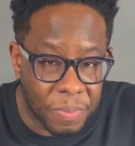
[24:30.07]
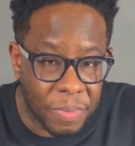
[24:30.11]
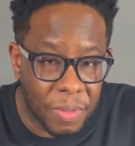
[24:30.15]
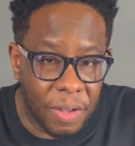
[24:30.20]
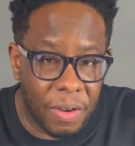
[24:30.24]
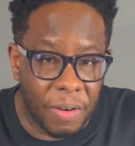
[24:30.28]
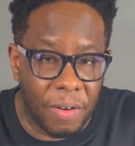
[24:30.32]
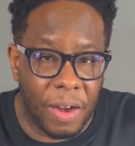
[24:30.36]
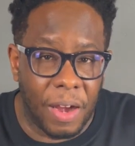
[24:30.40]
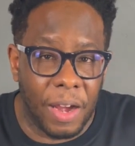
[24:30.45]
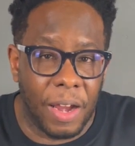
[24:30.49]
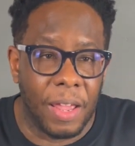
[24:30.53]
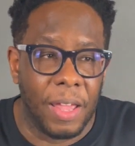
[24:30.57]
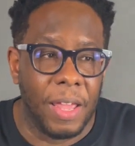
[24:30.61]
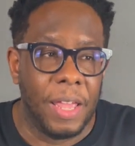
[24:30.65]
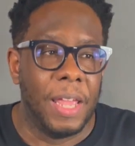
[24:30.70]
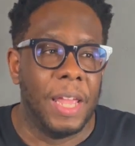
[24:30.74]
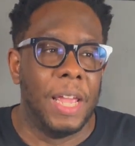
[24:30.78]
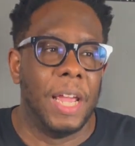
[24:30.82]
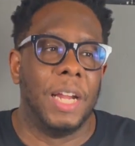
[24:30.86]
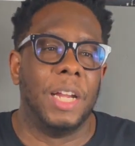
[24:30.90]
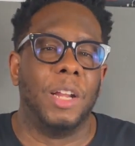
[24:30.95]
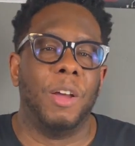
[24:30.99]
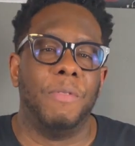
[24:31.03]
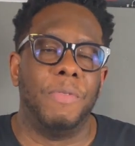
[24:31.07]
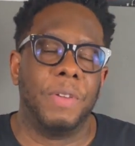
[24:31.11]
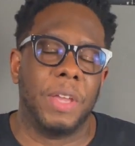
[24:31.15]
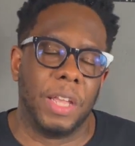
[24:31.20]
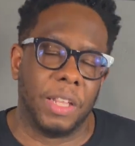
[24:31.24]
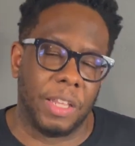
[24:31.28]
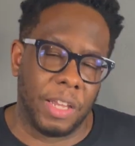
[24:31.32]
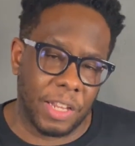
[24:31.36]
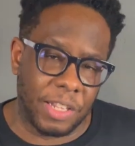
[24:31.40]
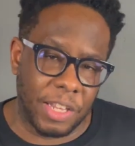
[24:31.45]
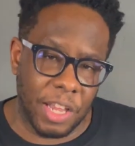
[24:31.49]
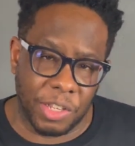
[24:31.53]
All right, and don't forget
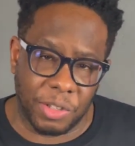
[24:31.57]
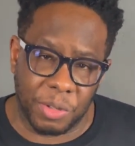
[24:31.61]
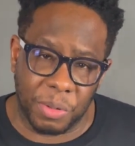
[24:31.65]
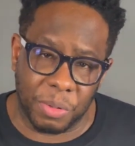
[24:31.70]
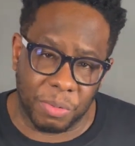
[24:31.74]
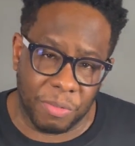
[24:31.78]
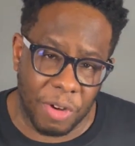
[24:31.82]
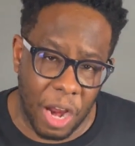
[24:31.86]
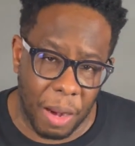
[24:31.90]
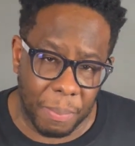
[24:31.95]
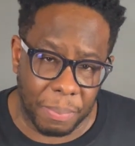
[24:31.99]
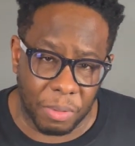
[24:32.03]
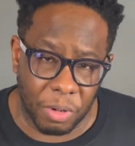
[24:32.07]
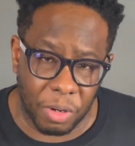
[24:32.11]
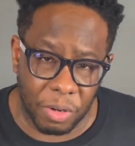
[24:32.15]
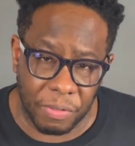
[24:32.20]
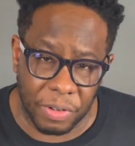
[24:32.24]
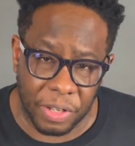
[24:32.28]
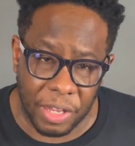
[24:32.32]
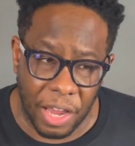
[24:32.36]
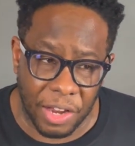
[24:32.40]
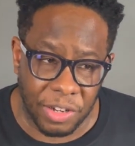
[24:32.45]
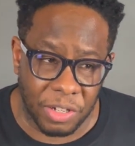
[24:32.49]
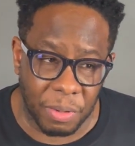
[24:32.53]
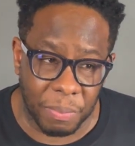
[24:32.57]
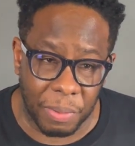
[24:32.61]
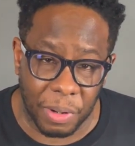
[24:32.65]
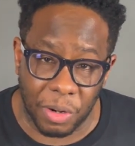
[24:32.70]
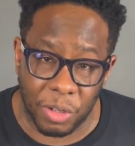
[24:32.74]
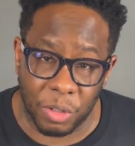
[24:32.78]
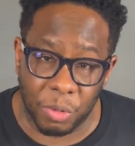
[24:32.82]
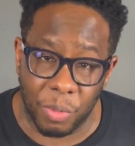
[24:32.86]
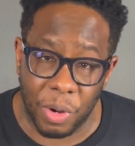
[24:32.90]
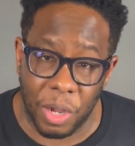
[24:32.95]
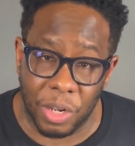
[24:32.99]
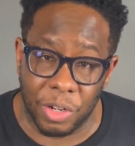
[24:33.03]
to hit that subscribe notification bell
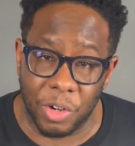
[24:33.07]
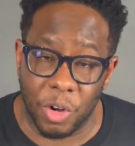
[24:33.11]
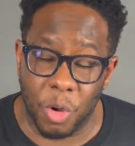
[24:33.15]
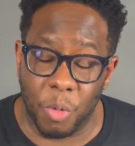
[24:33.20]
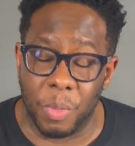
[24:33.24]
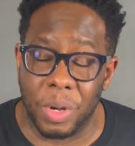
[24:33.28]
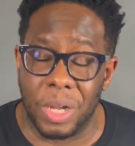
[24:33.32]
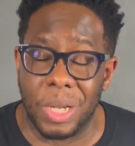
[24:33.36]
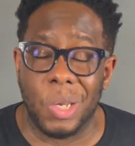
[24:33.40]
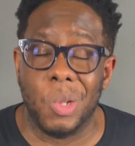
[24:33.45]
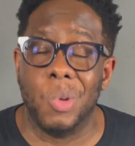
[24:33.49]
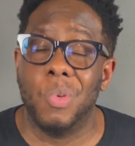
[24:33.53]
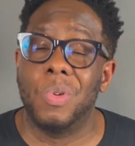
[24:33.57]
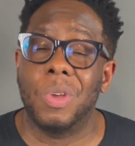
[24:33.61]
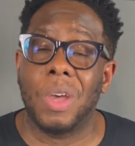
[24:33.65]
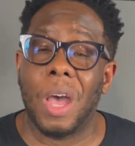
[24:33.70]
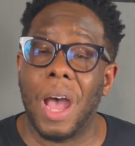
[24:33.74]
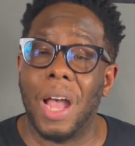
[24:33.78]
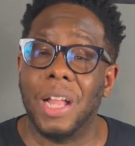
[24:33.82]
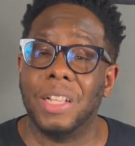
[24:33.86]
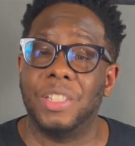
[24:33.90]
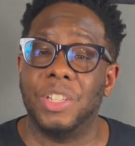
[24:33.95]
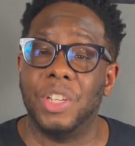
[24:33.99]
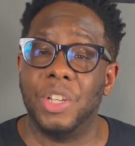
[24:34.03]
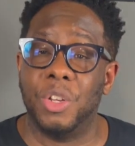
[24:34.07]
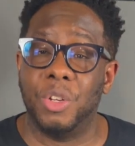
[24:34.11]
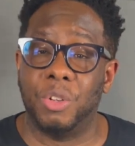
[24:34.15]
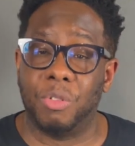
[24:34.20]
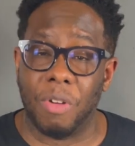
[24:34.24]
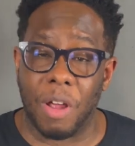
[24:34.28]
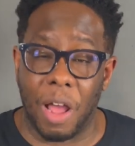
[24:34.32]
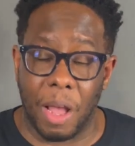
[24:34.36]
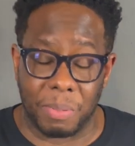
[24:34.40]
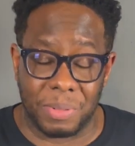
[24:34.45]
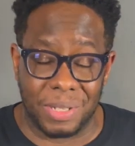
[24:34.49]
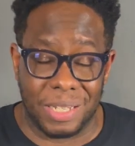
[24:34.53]
as well to know when new content
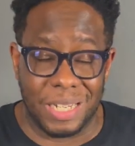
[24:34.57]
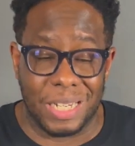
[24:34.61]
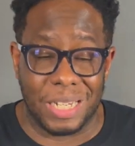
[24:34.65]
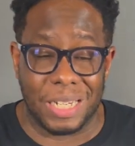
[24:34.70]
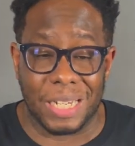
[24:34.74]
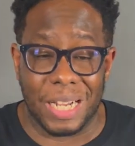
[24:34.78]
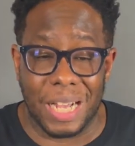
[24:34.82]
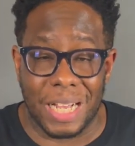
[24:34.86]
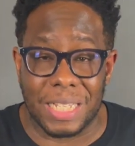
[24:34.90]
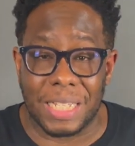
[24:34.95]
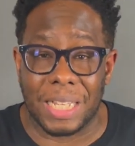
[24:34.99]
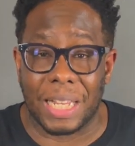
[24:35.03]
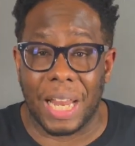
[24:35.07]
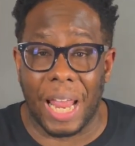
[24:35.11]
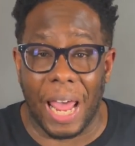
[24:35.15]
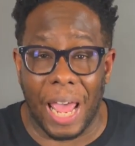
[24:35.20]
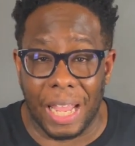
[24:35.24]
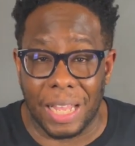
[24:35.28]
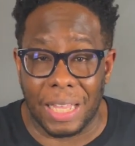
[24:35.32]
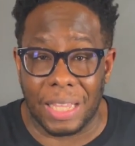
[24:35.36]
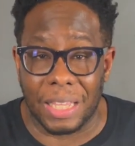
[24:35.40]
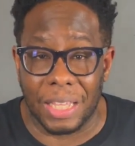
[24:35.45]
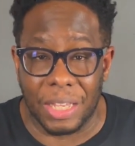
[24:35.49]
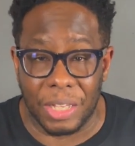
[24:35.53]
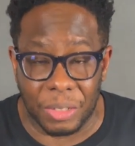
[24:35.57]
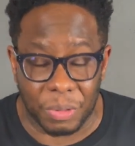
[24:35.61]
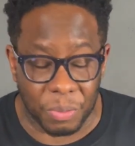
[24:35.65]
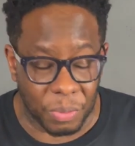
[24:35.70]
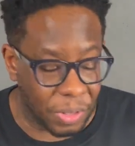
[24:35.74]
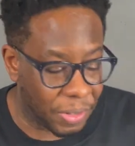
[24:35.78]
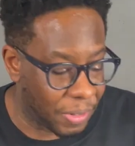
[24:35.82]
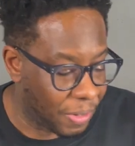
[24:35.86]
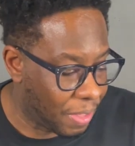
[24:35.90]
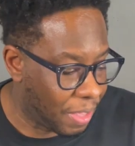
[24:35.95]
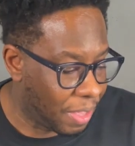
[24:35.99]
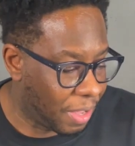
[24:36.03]
drops just like this
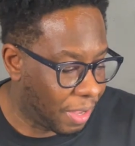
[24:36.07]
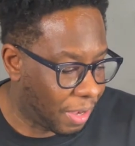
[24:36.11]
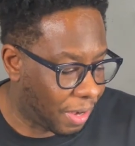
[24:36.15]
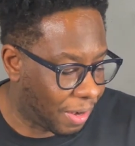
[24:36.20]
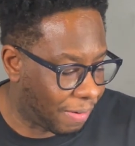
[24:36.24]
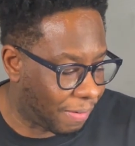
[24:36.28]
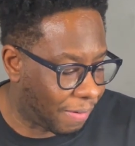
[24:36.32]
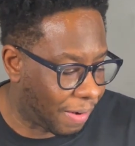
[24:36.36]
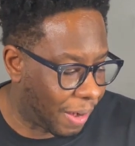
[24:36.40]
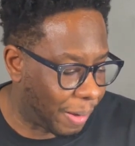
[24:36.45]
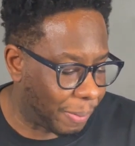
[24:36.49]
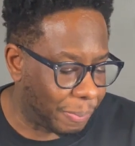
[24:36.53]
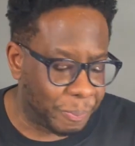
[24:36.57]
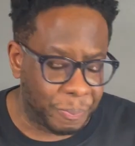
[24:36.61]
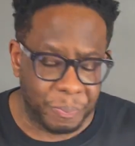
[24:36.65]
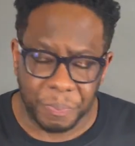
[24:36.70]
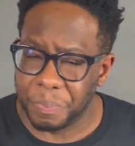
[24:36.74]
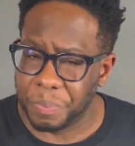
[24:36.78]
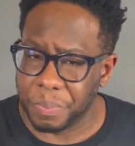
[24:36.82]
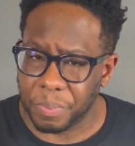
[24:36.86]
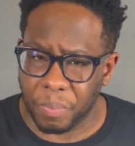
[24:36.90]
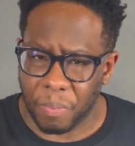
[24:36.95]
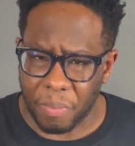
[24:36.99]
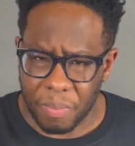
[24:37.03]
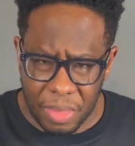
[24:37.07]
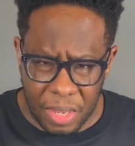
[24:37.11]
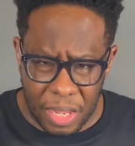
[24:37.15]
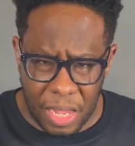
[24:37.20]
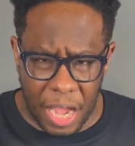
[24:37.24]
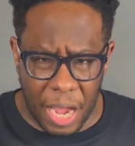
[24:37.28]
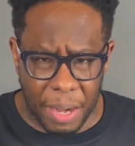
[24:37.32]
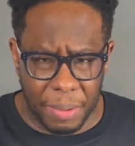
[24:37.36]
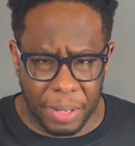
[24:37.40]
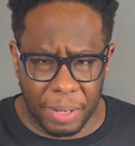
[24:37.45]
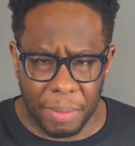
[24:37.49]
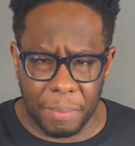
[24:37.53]
one. All right,
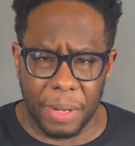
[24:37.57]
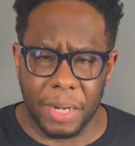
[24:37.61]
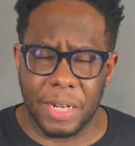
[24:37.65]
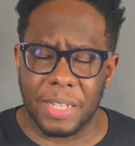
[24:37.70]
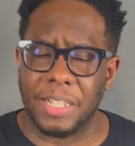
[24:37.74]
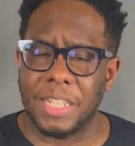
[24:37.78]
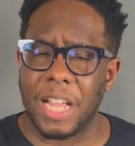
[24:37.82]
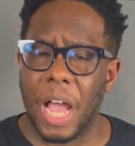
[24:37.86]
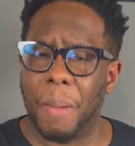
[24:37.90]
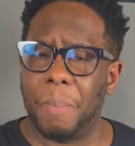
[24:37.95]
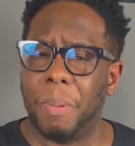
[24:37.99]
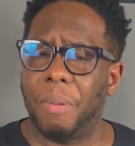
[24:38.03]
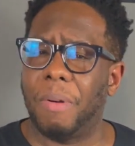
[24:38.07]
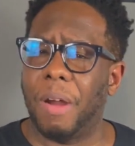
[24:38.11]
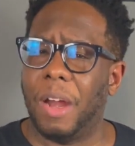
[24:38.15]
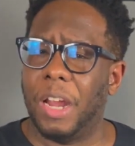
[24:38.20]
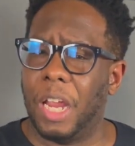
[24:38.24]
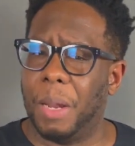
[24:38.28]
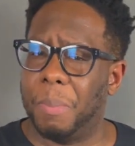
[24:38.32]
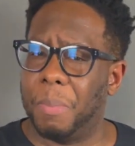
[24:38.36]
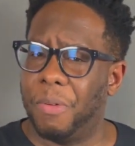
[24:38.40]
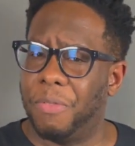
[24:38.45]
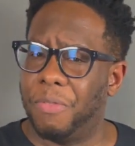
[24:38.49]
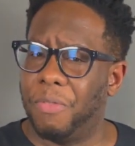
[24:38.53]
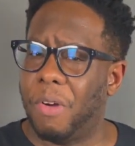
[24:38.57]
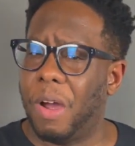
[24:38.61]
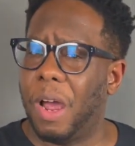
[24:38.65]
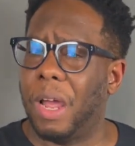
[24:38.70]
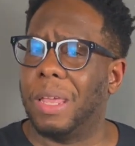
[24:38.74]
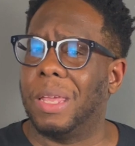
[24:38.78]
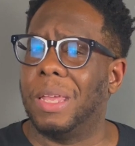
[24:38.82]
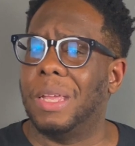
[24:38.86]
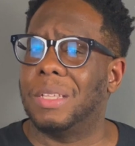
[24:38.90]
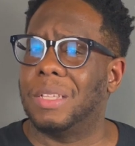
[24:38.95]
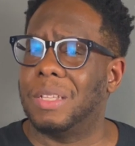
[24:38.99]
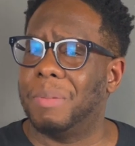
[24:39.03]
and then I'm going to stop it right here before I
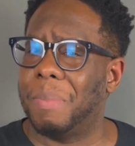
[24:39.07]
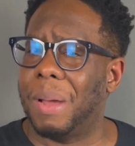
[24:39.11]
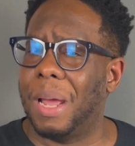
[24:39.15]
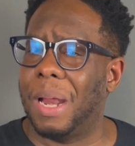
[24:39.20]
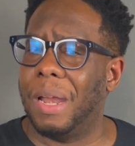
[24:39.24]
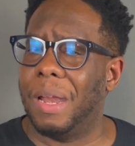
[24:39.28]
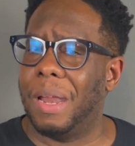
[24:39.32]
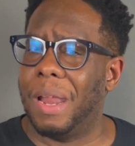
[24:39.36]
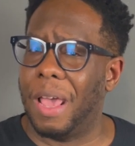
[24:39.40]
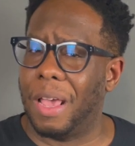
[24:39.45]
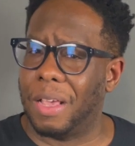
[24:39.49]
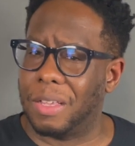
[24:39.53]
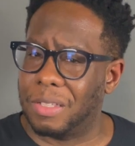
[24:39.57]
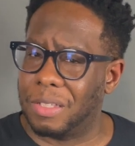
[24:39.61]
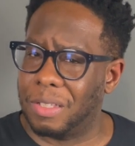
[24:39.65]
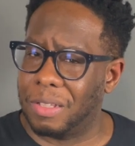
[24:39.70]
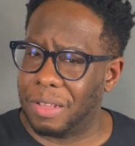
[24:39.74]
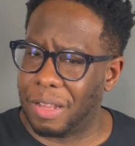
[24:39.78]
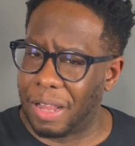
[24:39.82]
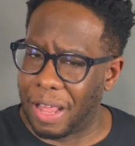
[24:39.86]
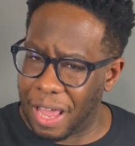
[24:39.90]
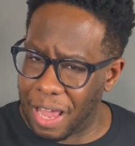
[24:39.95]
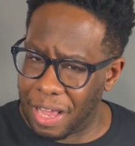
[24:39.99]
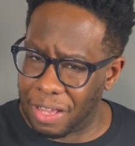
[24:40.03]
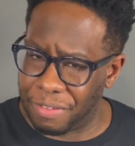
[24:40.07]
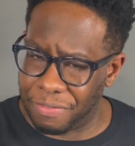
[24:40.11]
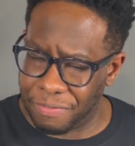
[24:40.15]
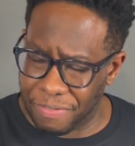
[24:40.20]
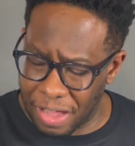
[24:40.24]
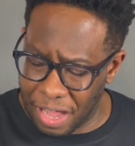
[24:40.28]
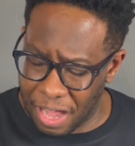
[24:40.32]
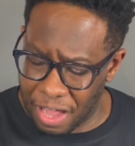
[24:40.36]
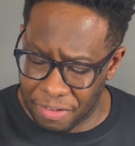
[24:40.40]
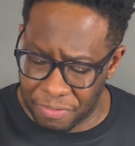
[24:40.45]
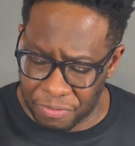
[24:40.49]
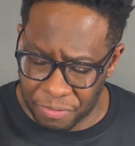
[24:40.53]
get to my last
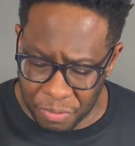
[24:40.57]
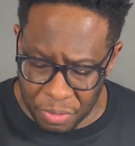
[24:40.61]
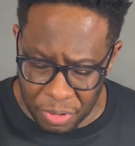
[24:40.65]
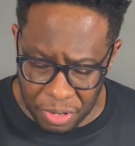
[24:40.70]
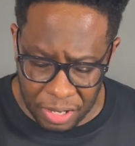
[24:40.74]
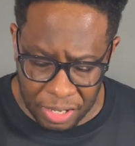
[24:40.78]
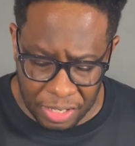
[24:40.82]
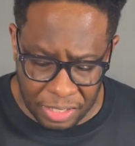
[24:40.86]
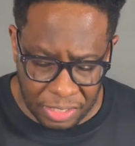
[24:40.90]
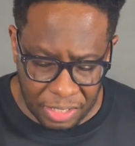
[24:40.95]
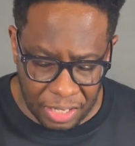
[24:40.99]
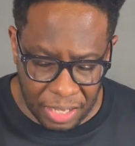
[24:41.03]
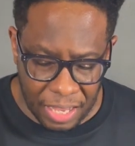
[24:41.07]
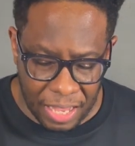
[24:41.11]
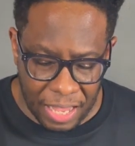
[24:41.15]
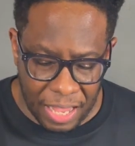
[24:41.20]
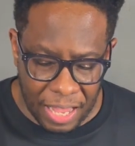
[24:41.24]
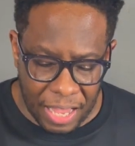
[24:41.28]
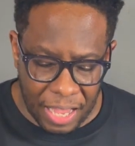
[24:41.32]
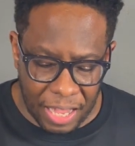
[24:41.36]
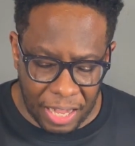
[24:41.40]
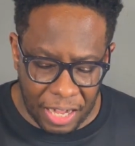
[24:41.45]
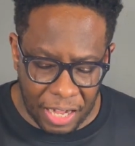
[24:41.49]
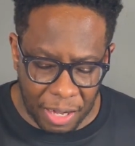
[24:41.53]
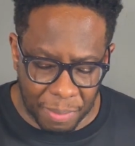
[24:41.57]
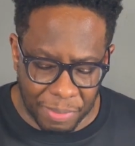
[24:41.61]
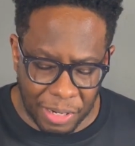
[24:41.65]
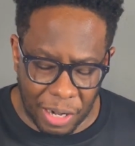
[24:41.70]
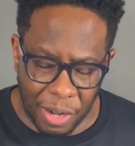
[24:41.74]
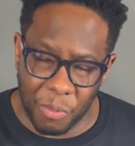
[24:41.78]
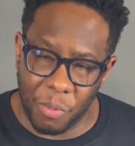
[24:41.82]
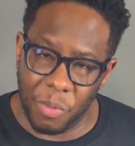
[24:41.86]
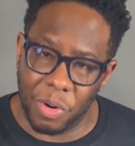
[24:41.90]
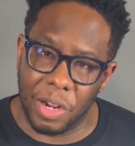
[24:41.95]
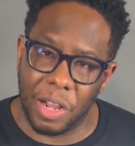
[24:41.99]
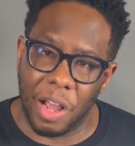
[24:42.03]
5 ones. Now I
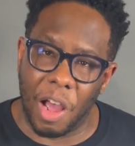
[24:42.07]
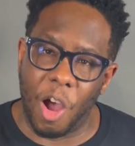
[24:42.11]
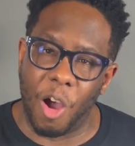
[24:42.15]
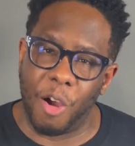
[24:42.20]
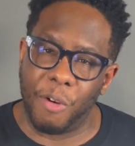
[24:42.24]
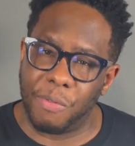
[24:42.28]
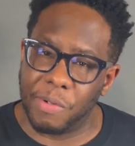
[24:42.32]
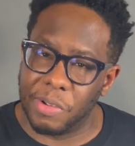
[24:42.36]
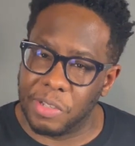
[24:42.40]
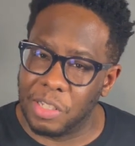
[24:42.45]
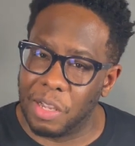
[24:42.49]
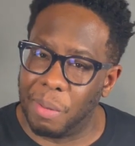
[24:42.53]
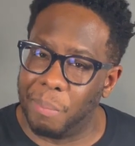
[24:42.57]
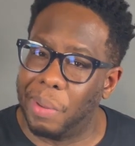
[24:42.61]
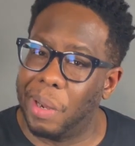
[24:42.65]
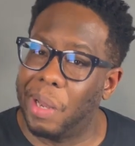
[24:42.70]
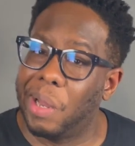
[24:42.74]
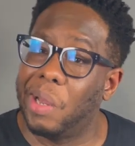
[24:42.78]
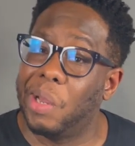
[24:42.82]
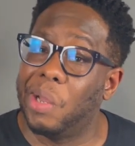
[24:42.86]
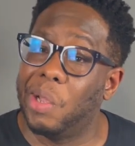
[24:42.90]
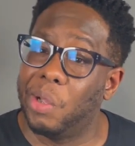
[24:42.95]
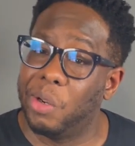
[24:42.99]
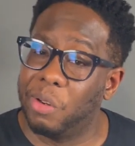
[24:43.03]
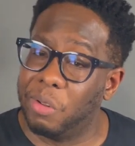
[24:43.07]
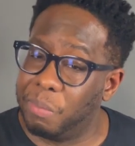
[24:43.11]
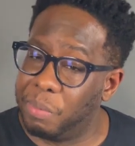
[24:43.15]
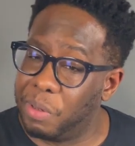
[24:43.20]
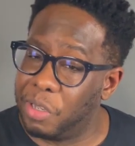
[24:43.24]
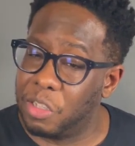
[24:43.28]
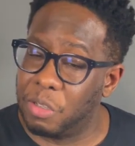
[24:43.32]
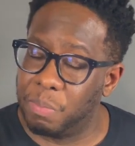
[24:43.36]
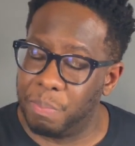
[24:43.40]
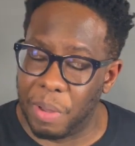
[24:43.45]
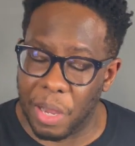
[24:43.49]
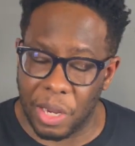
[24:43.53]
want to offer something a little bit
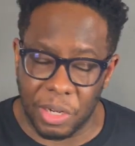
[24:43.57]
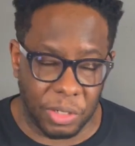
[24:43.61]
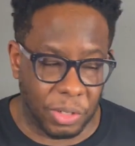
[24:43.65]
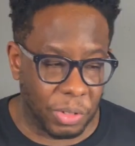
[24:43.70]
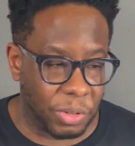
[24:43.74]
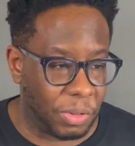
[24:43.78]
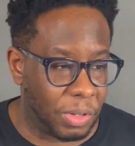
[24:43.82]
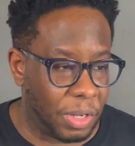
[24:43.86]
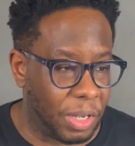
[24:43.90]
special.